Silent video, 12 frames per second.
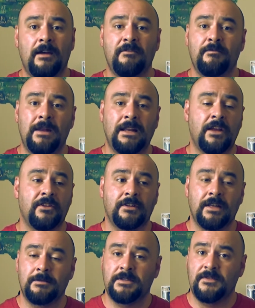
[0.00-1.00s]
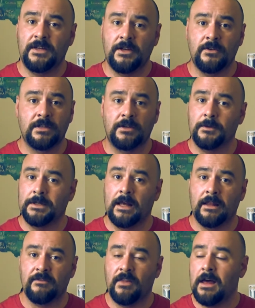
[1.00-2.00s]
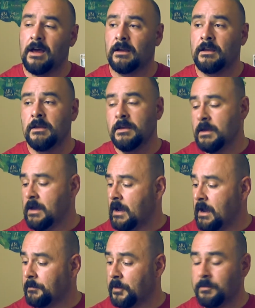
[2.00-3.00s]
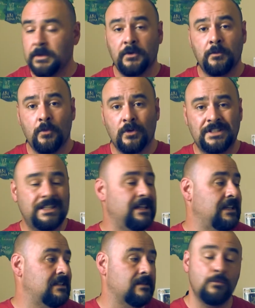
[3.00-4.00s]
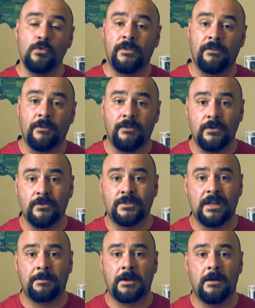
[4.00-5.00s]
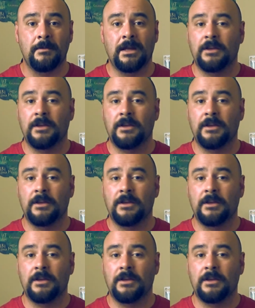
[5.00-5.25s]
I have many other types of videos. I do a daily vlog. I'm going to be doing more CDs and movie reviews upcoming.